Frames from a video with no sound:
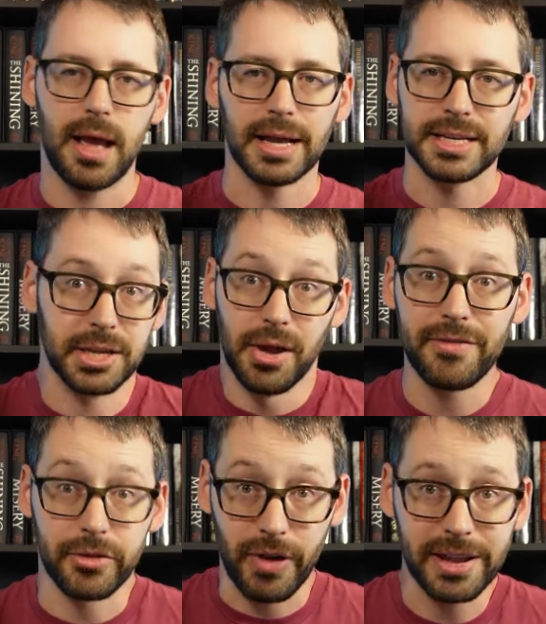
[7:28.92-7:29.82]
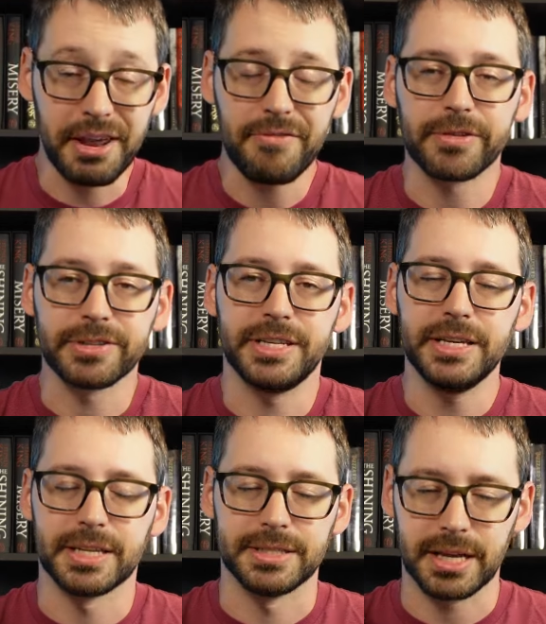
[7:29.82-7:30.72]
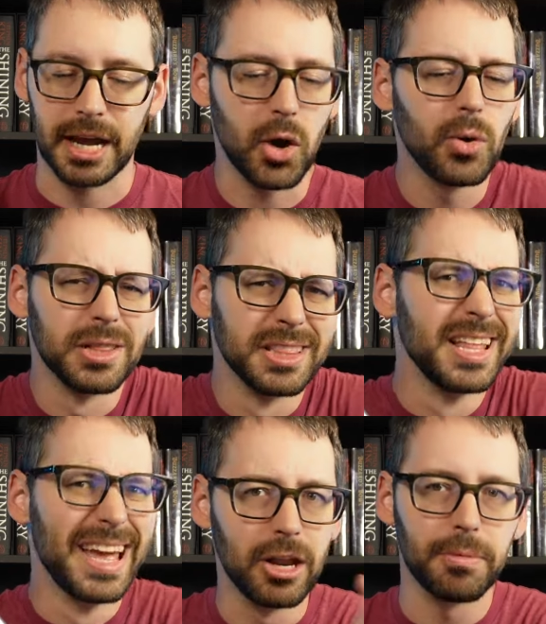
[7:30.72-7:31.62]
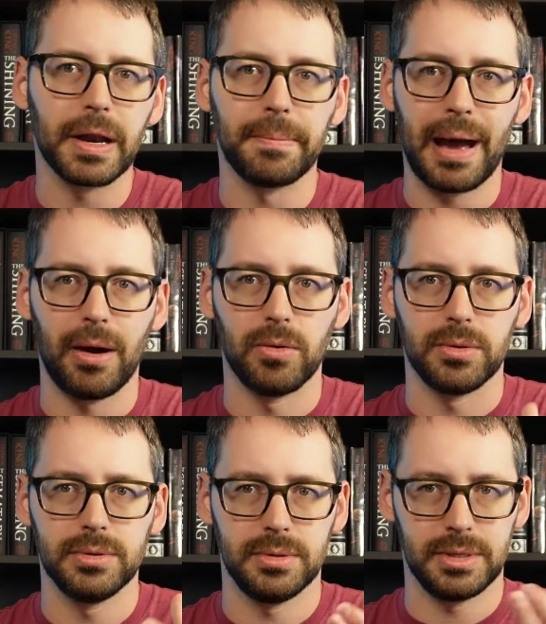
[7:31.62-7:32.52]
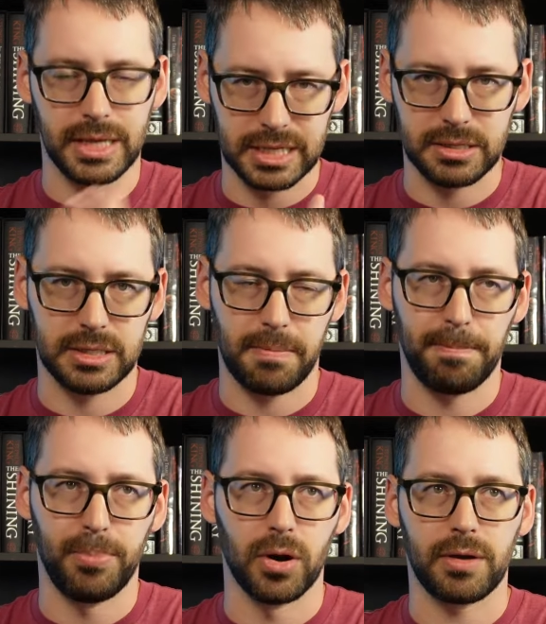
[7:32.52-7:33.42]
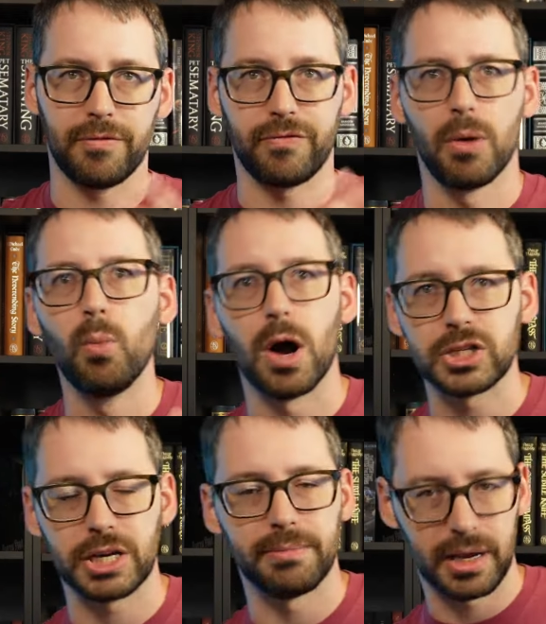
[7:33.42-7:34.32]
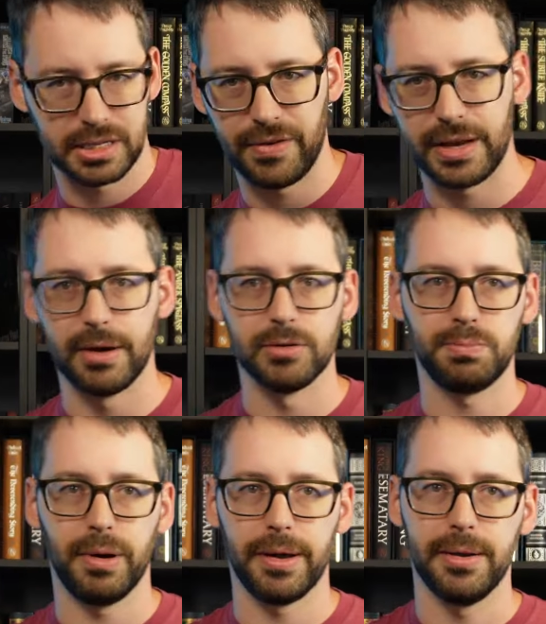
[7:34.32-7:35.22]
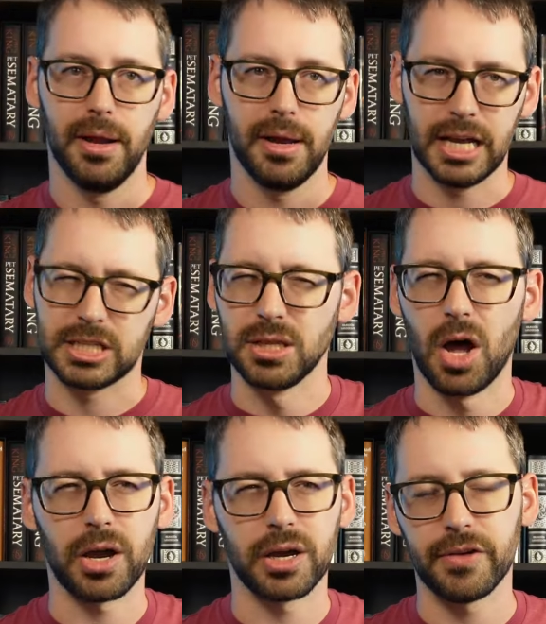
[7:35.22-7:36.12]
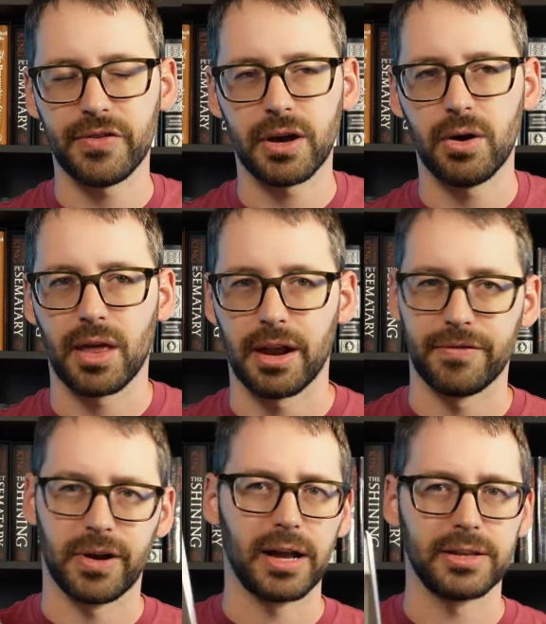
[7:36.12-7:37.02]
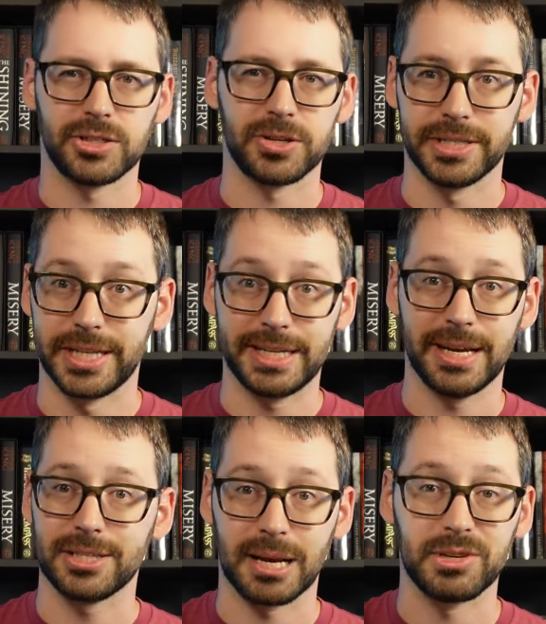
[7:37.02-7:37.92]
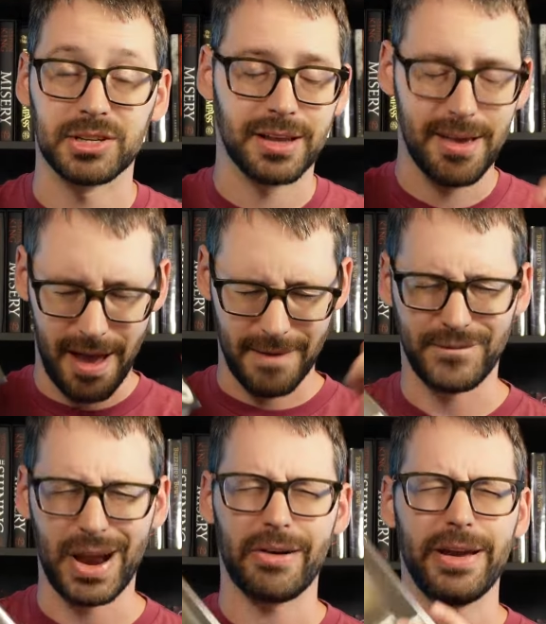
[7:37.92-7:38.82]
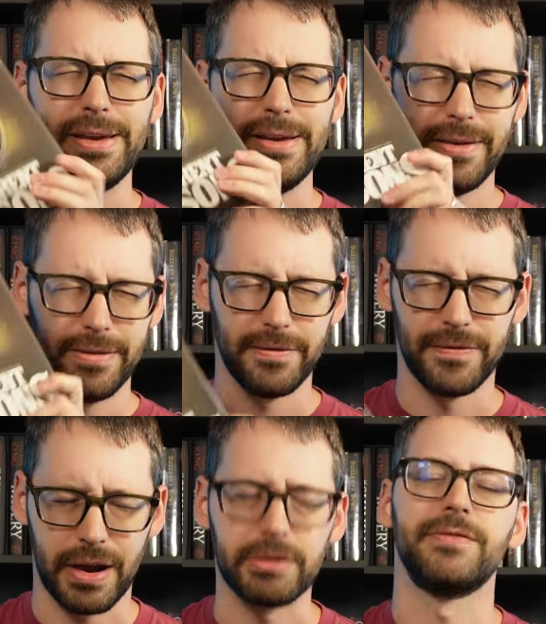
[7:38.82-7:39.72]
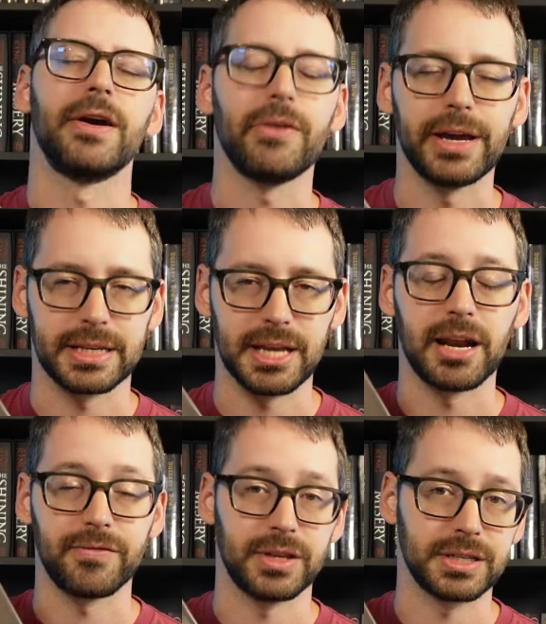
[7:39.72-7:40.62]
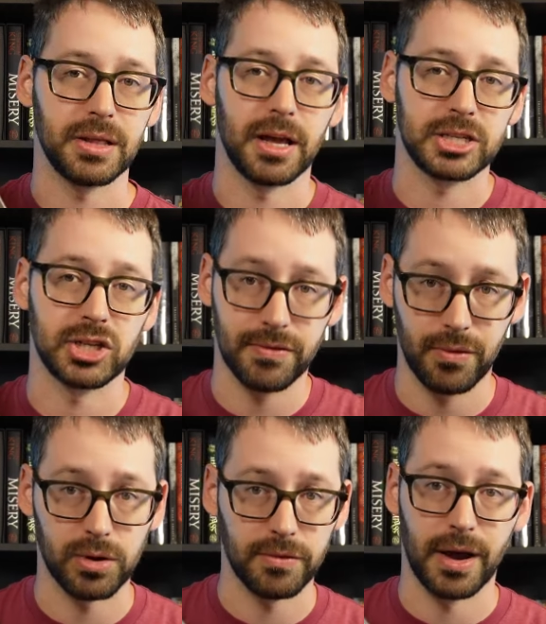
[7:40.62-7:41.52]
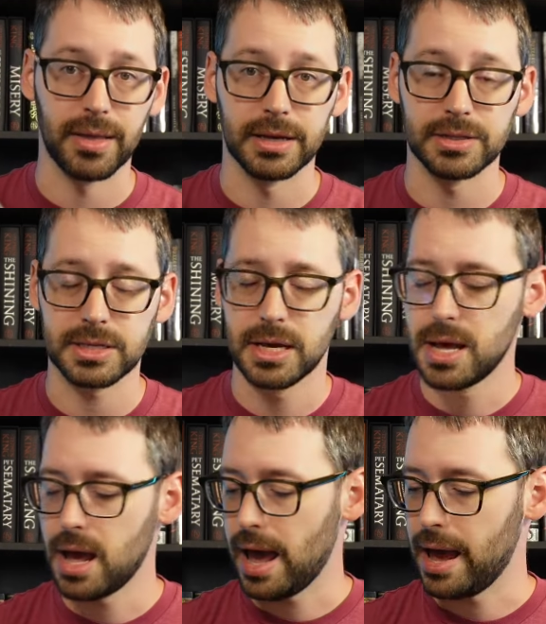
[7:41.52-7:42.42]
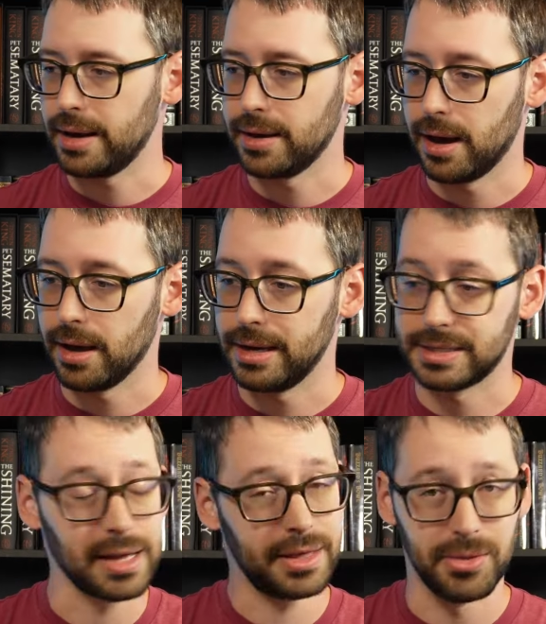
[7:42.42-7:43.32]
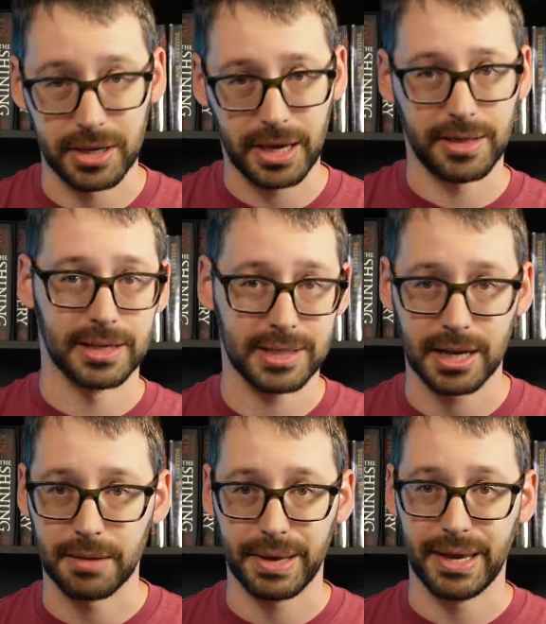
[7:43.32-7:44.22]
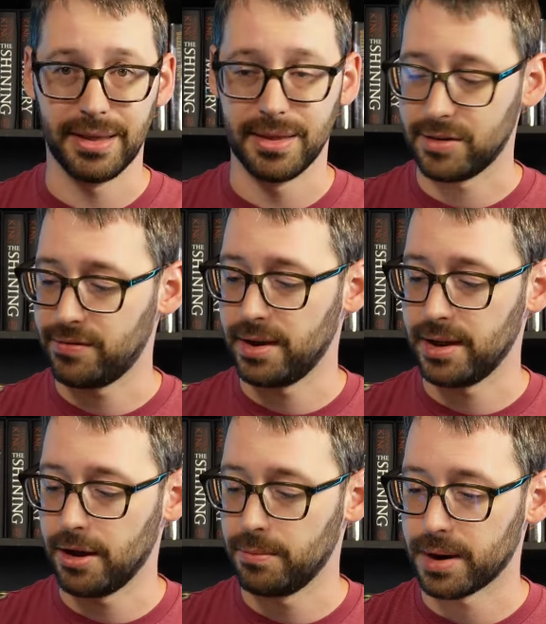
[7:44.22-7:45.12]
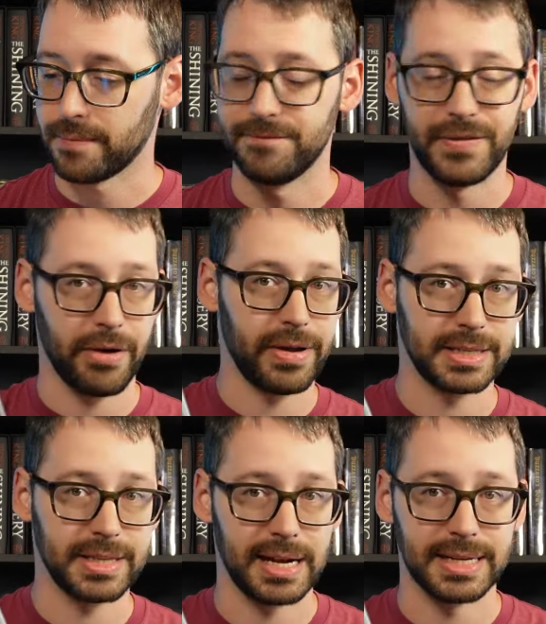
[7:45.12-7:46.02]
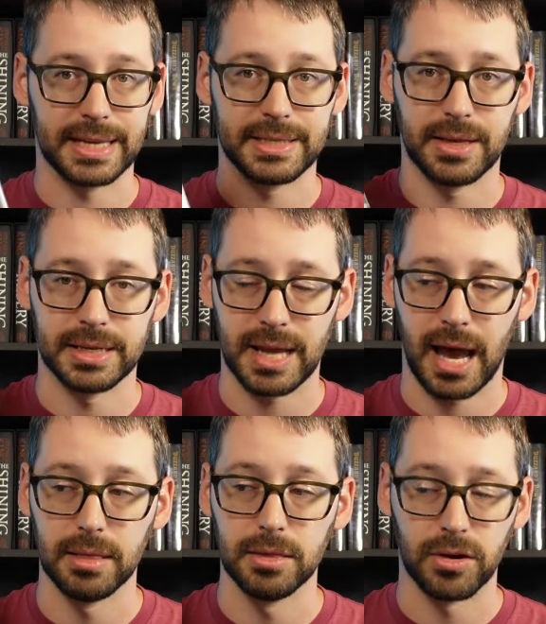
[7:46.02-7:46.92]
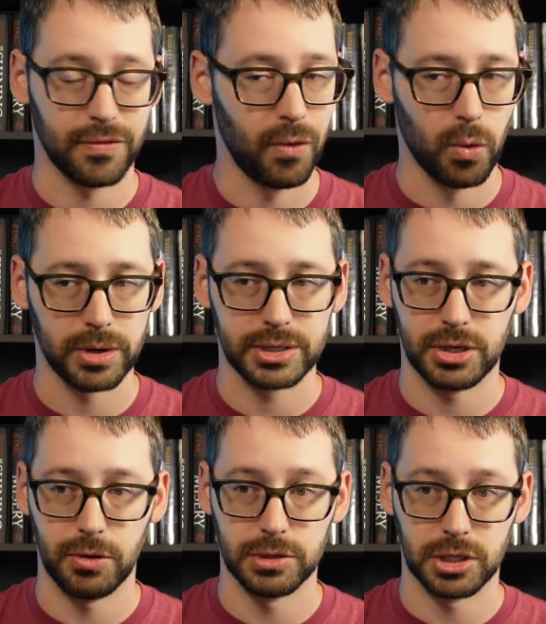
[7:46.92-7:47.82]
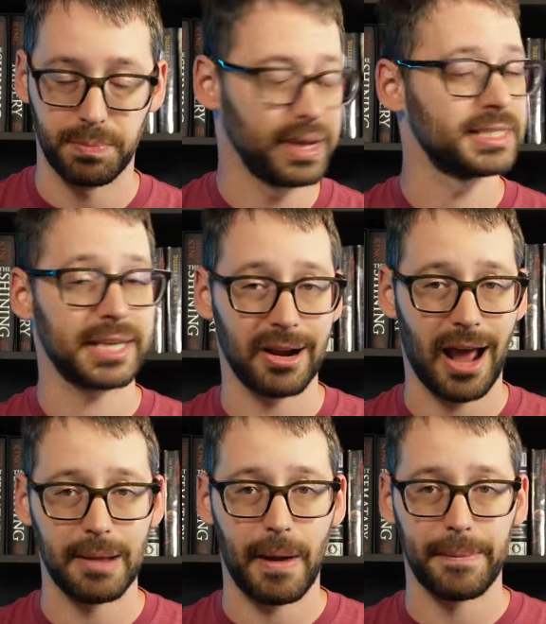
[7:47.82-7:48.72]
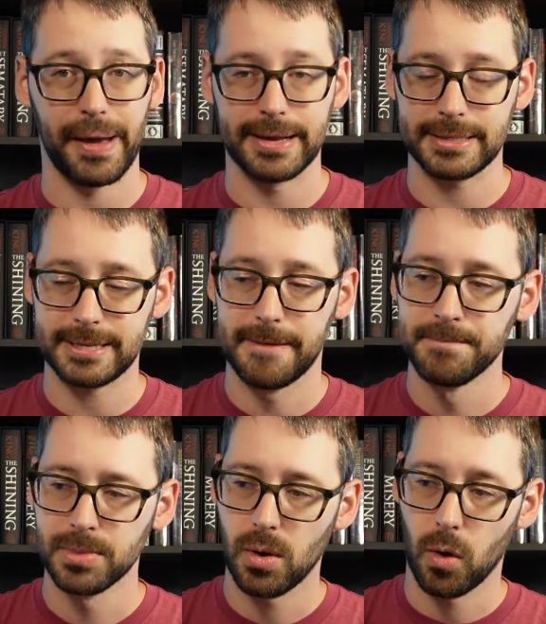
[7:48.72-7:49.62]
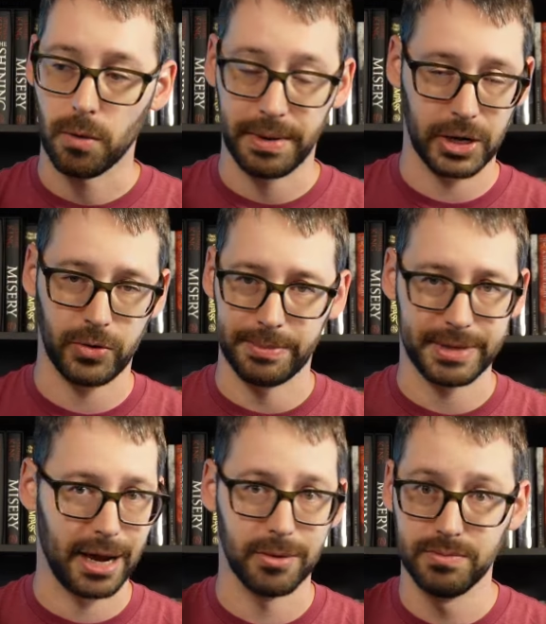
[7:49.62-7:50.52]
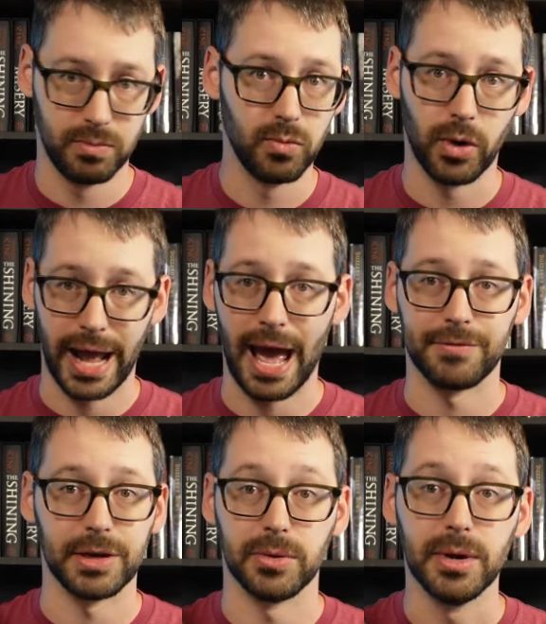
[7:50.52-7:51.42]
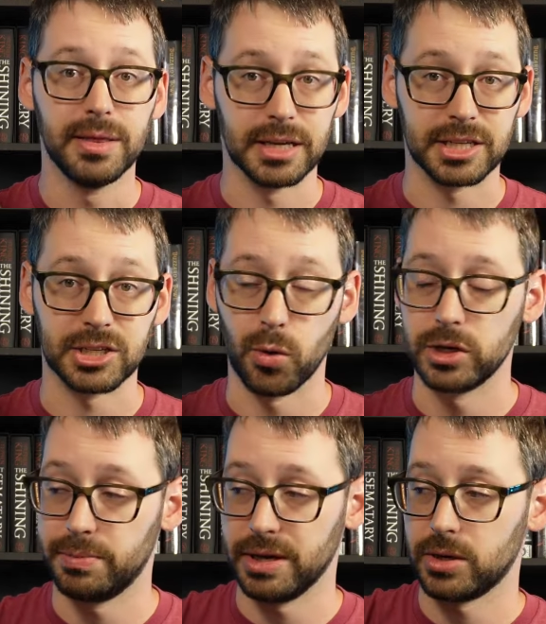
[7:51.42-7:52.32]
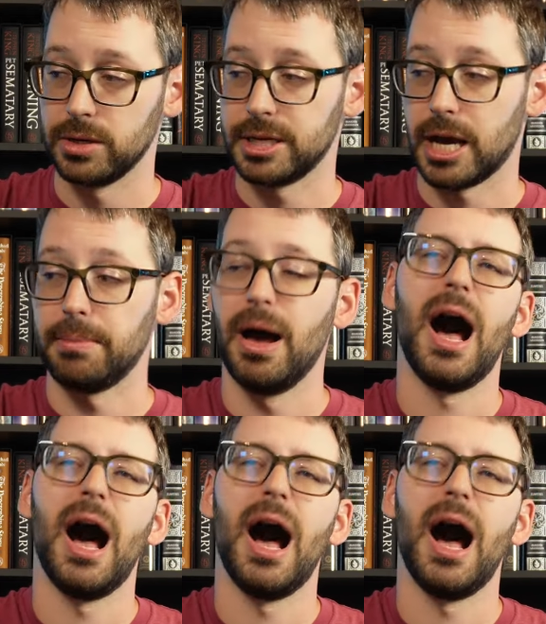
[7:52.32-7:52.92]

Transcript: I still haven't read different seasons, and I know a little bit about this book from watching Mike's videos, but it's long enough ago that I've forgotten certain details, and I'm very, very, very excited for this collection of 4 novellas, and it's not the only King that's going to be in this video, but I'm very excited to get to this. I look forward to just being scared out of my pants, or being creeped out, what have you. This is going to be a good time.